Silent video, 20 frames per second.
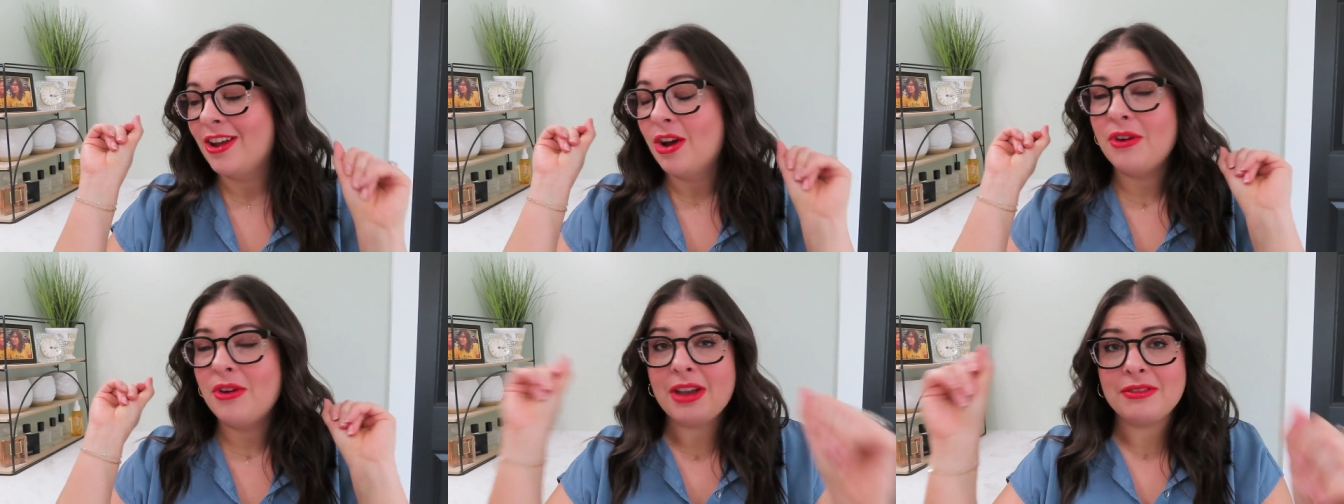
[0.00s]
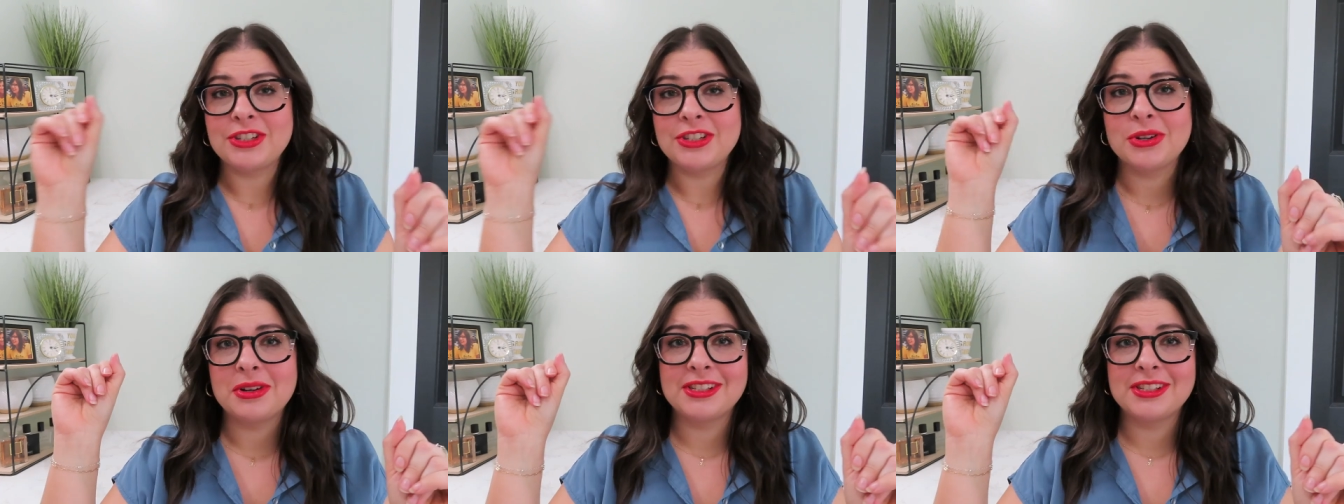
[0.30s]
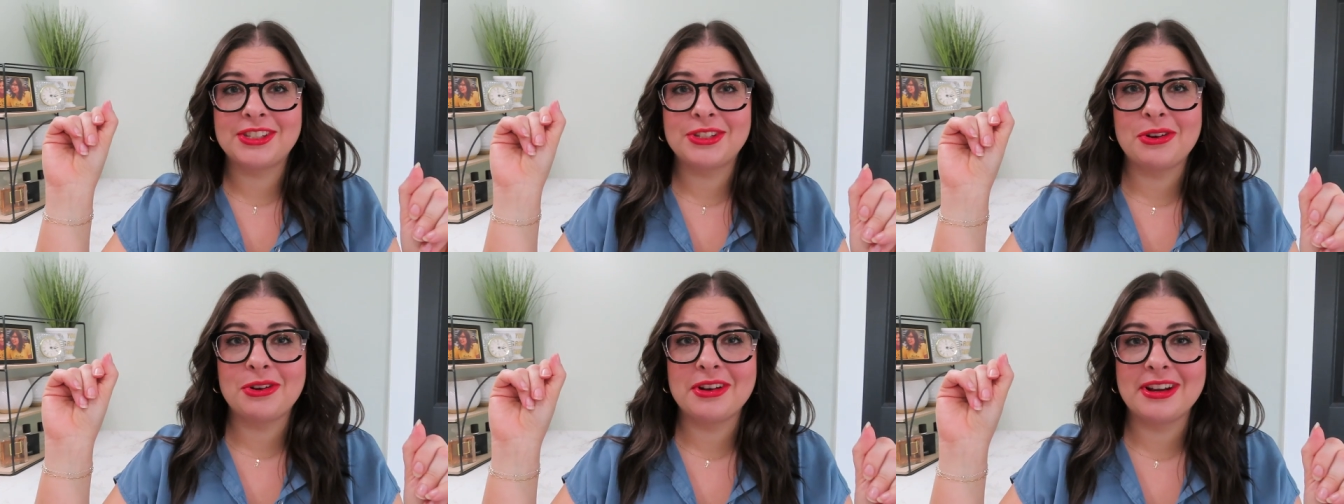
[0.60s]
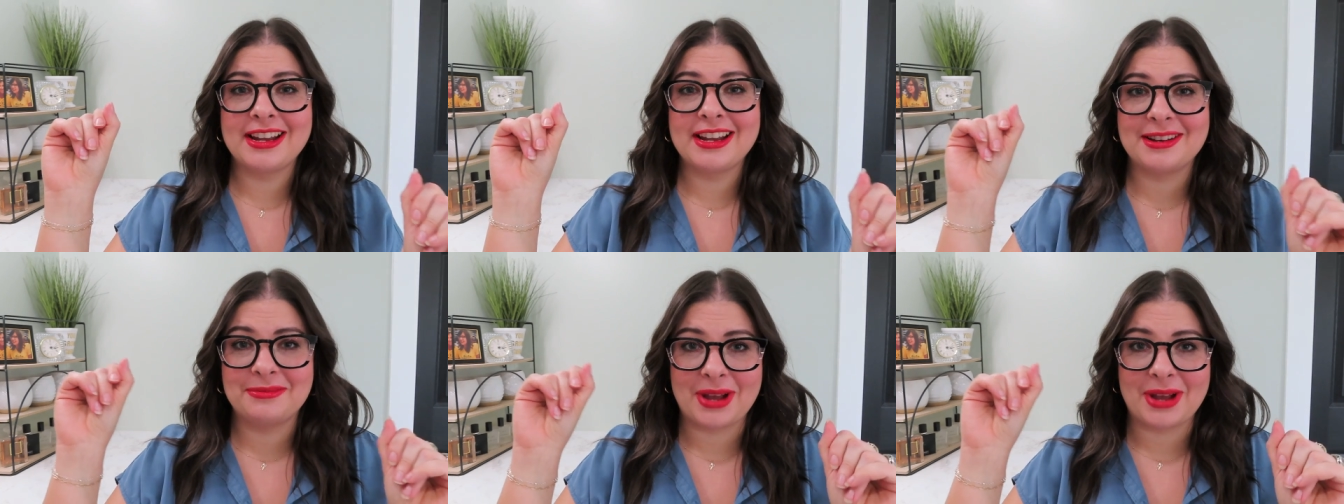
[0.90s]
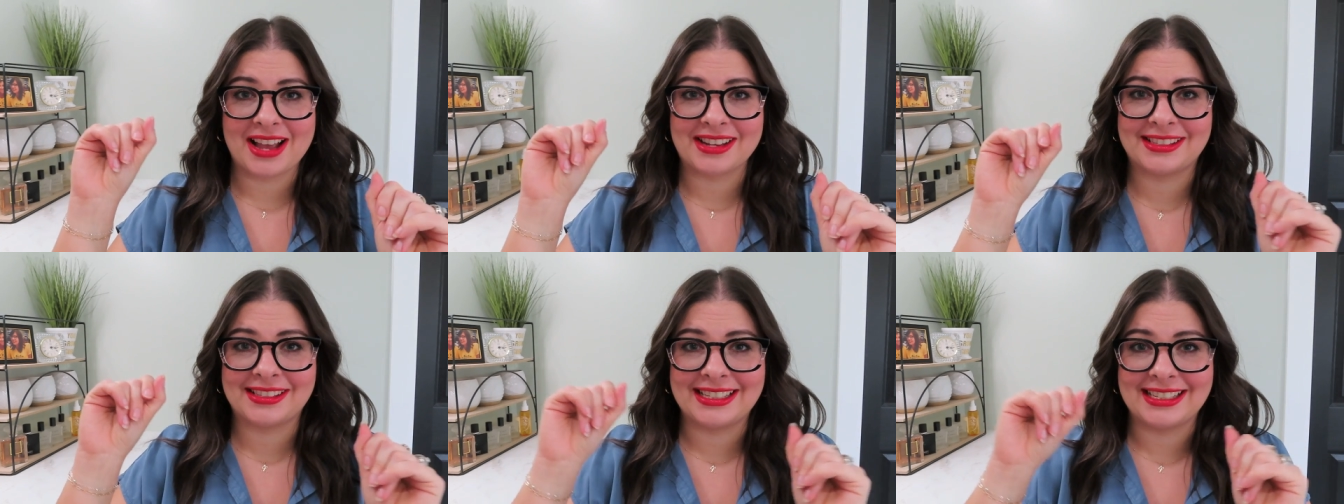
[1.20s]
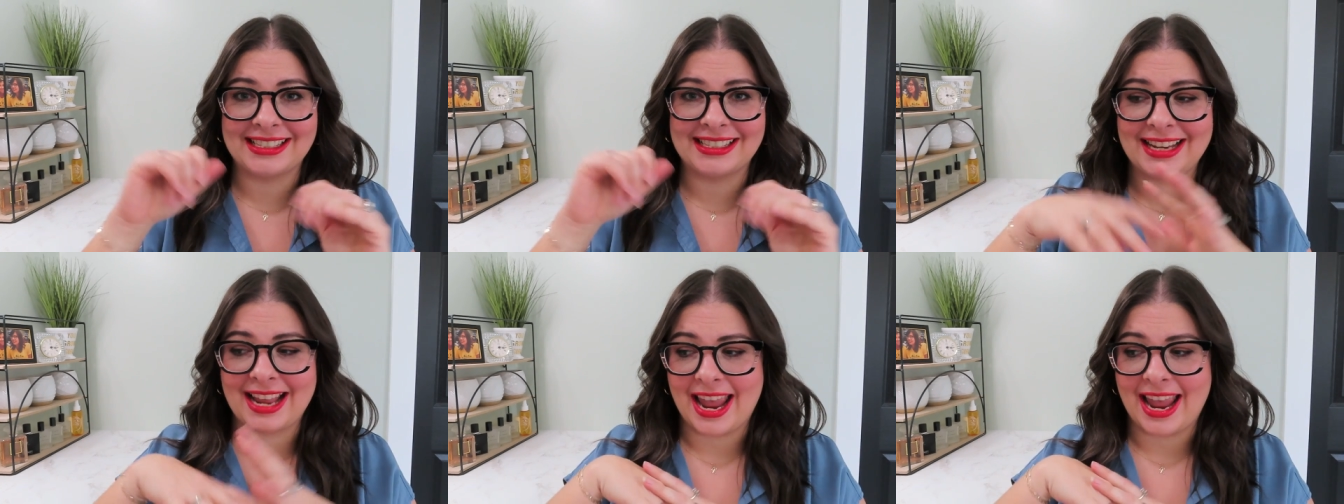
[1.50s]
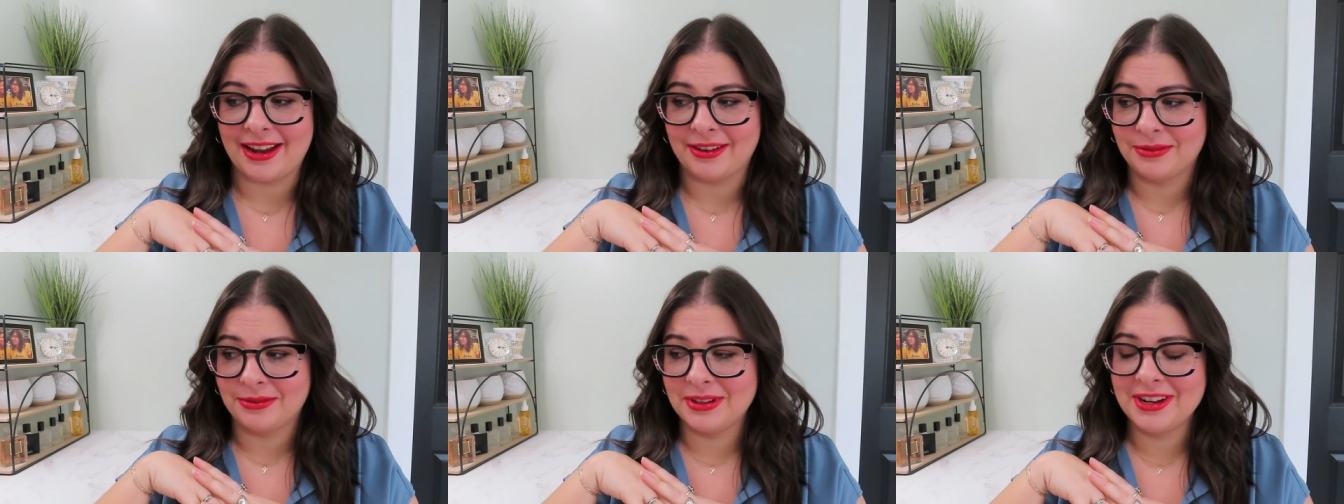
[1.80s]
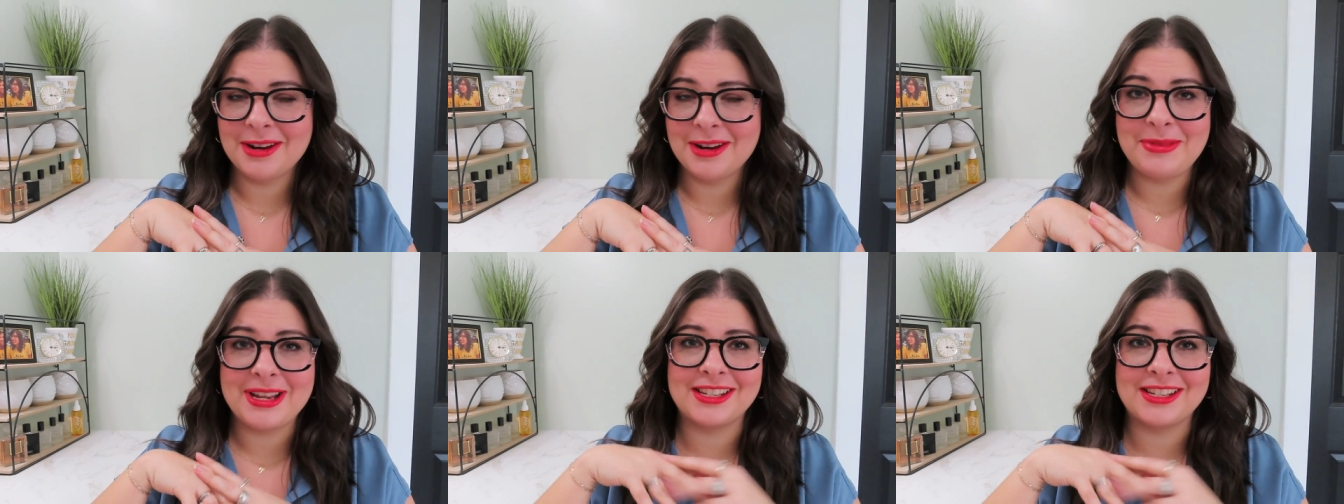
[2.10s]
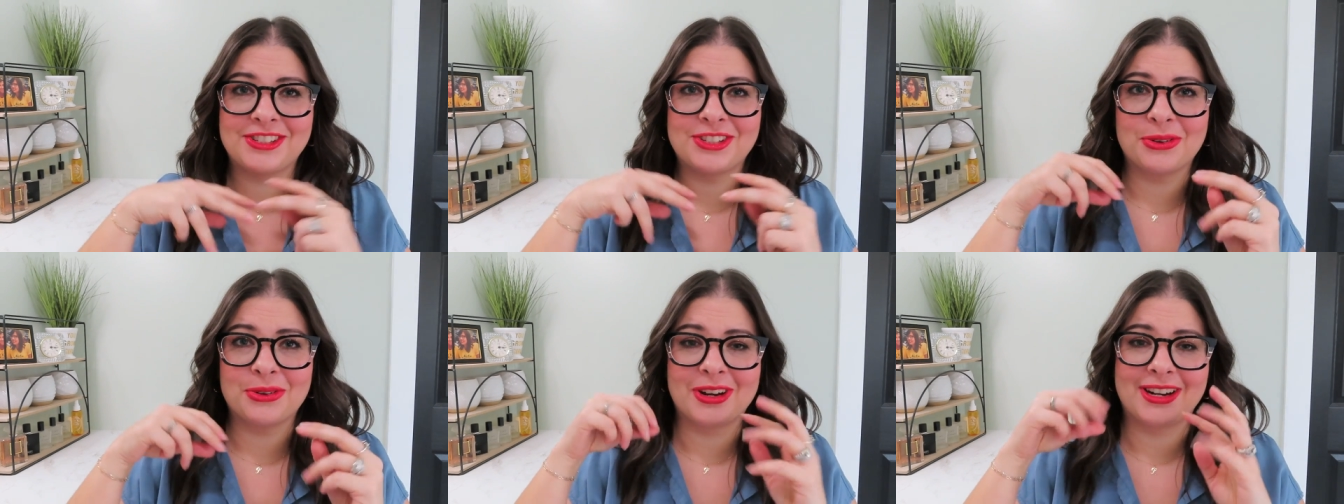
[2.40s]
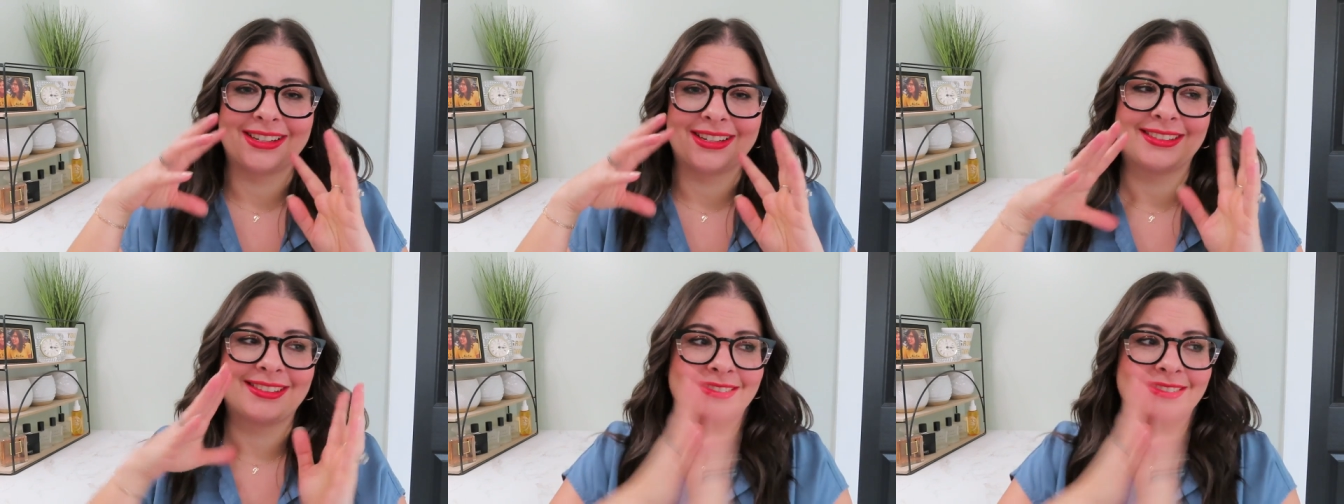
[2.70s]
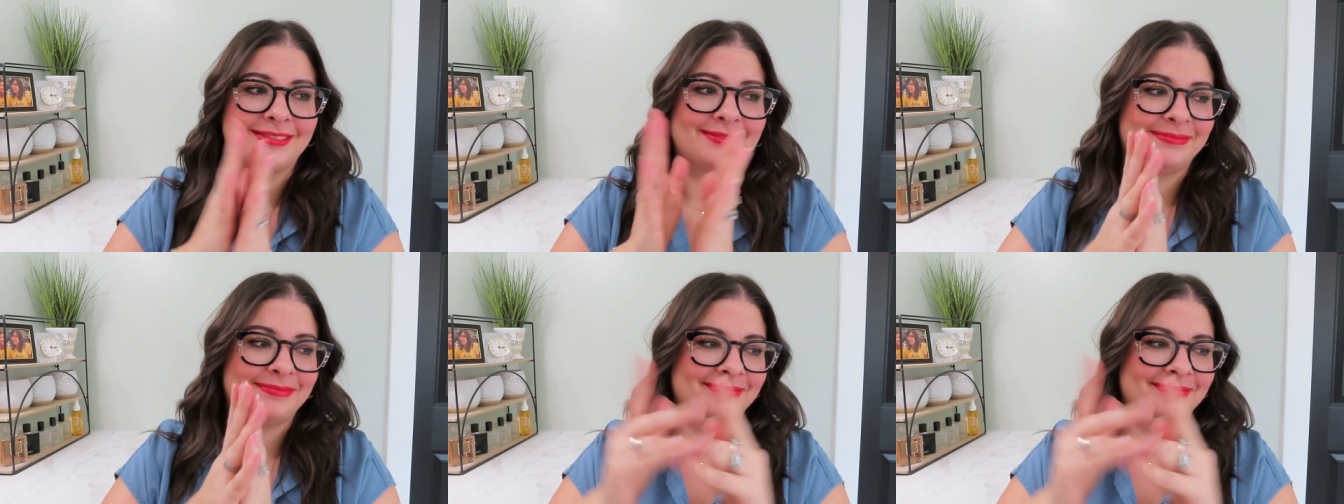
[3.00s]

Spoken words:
We have a short story unboxing today. We're gonna make it short.